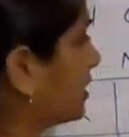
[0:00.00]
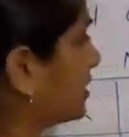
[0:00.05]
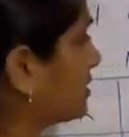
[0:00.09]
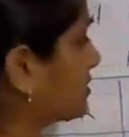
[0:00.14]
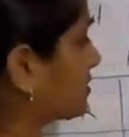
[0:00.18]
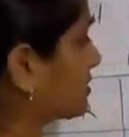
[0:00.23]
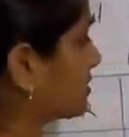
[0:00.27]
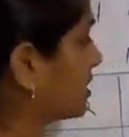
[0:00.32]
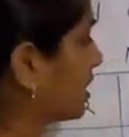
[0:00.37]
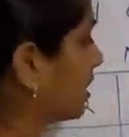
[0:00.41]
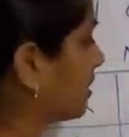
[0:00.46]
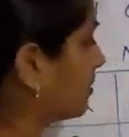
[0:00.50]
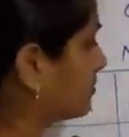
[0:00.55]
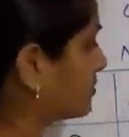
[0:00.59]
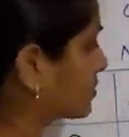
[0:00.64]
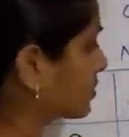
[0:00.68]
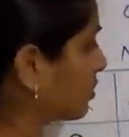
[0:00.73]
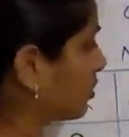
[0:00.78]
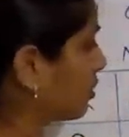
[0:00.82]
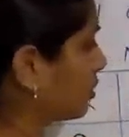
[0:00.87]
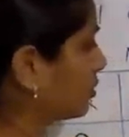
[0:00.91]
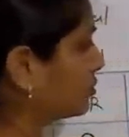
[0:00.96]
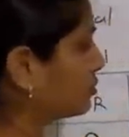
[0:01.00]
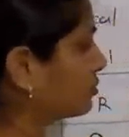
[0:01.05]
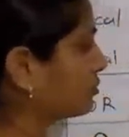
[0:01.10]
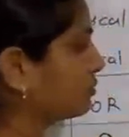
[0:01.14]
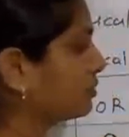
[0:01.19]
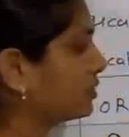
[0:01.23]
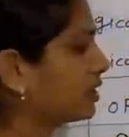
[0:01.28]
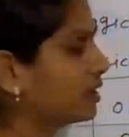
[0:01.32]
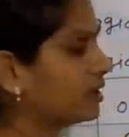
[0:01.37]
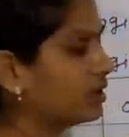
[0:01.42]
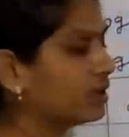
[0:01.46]
it jumps onto
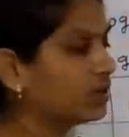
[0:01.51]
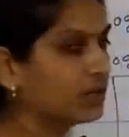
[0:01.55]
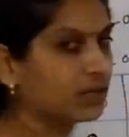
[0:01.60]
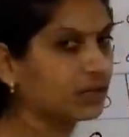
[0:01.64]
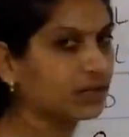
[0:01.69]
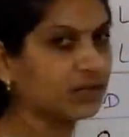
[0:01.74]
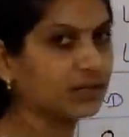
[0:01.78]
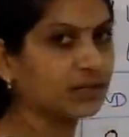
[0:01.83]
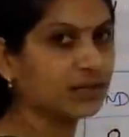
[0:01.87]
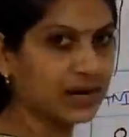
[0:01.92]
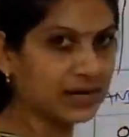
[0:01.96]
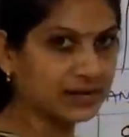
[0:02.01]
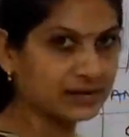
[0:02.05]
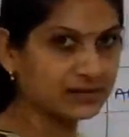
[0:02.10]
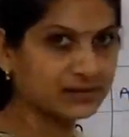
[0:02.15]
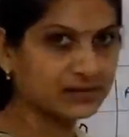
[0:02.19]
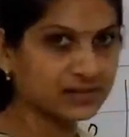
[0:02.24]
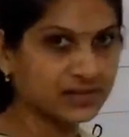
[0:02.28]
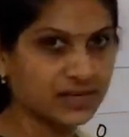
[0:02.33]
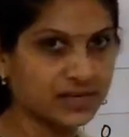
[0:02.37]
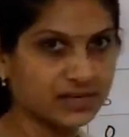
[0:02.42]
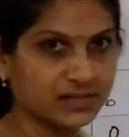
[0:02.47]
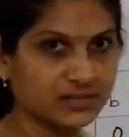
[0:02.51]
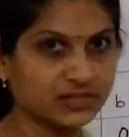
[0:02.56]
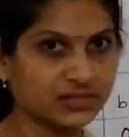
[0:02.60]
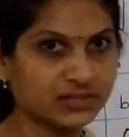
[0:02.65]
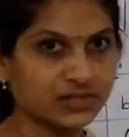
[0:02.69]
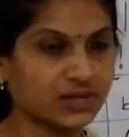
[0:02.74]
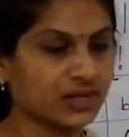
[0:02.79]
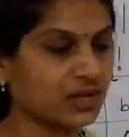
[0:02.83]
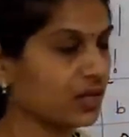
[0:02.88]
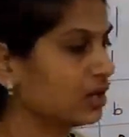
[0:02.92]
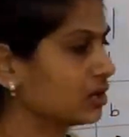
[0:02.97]
the get ch.
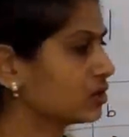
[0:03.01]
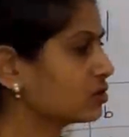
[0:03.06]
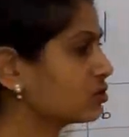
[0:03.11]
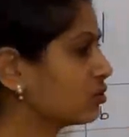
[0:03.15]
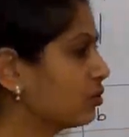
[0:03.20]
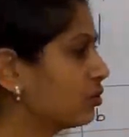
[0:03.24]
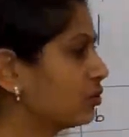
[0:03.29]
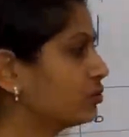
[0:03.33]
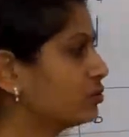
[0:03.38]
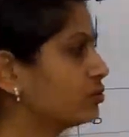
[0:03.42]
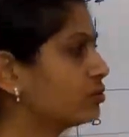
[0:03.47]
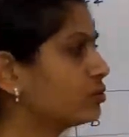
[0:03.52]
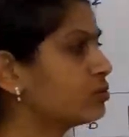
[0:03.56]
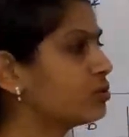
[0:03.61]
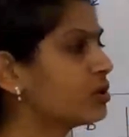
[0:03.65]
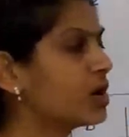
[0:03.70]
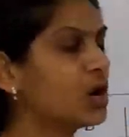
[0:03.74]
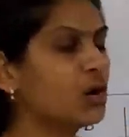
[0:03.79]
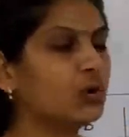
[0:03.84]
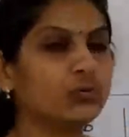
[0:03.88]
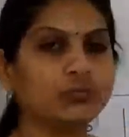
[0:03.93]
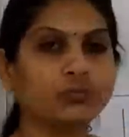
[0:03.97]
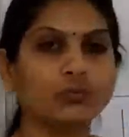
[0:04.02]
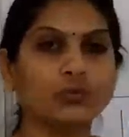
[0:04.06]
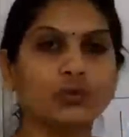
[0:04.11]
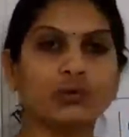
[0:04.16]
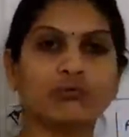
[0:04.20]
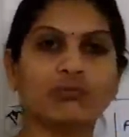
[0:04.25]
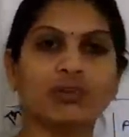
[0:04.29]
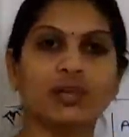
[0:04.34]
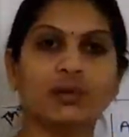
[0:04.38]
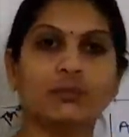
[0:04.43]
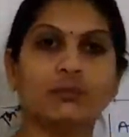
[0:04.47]
So no
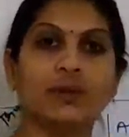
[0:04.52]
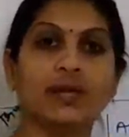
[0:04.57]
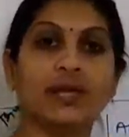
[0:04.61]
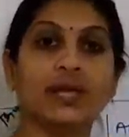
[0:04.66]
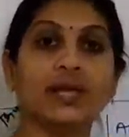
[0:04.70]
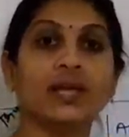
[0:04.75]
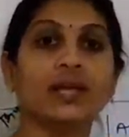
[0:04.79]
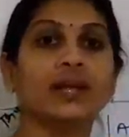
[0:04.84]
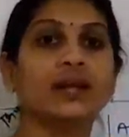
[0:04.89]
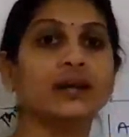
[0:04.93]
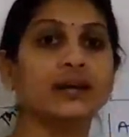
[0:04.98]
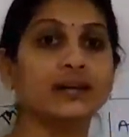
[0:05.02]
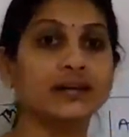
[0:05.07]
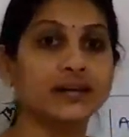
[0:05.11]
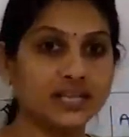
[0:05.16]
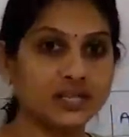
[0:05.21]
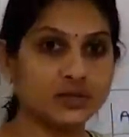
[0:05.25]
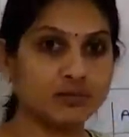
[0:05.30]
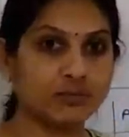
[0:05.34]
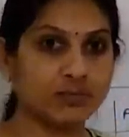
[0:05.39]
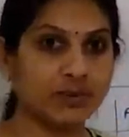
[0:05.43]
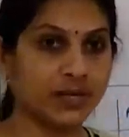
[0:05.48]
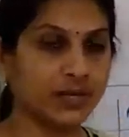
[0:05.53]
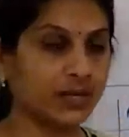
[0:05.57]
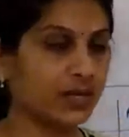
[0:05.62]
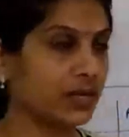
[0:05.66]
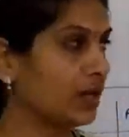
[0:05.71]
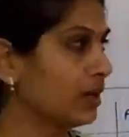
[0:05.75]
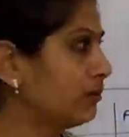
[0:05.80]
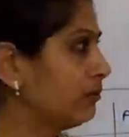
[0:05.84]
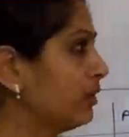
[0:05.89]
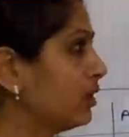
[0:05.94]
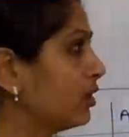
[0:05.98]
output will be
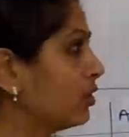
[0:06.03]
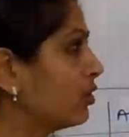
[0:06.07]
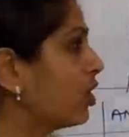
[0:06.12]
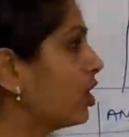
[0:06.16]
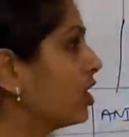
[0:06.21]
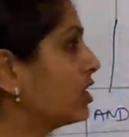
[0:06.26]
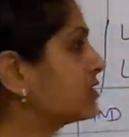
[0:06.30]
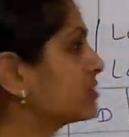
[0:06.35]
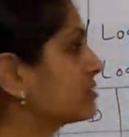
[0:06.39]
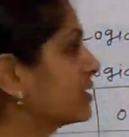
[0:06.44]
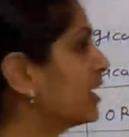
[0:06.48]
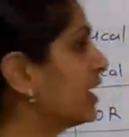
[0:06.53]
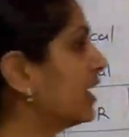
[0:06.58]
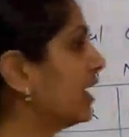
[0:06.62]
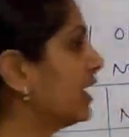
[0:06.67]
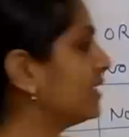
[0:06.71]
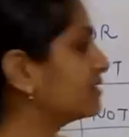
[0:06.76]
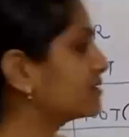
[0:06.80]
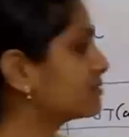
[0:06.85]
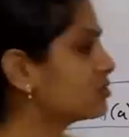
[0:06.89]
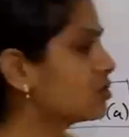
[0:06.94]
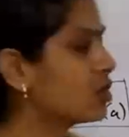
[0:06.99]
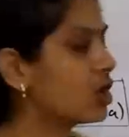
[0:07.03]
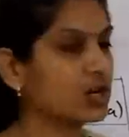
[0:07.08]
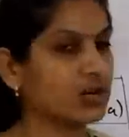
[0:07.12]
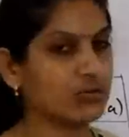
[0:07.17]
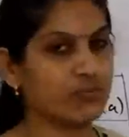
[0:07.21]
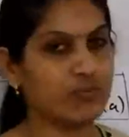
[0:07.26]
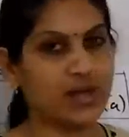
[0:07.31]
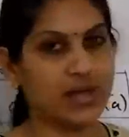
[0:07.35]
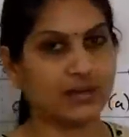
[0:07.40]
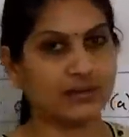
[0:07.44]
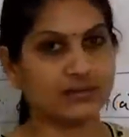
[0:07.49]
displayed because A is
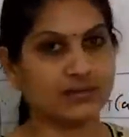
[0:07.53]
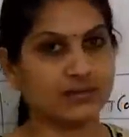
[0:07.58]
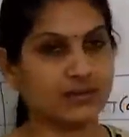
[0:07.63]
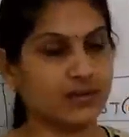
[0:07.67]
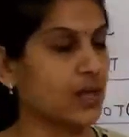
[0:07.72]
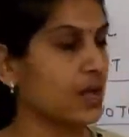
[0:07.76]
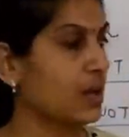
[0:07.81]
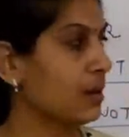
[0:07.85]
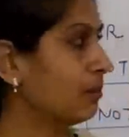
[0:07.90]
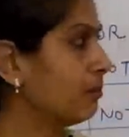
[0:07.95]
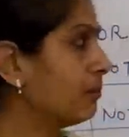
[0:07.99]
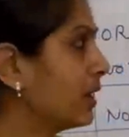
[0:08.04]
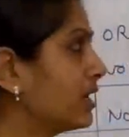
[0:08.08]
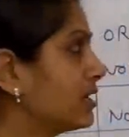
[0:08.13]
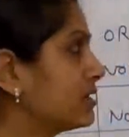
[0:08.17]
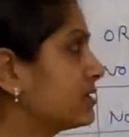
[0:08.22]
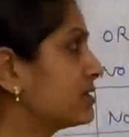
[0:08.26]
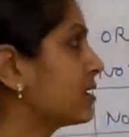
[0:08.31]
not max. But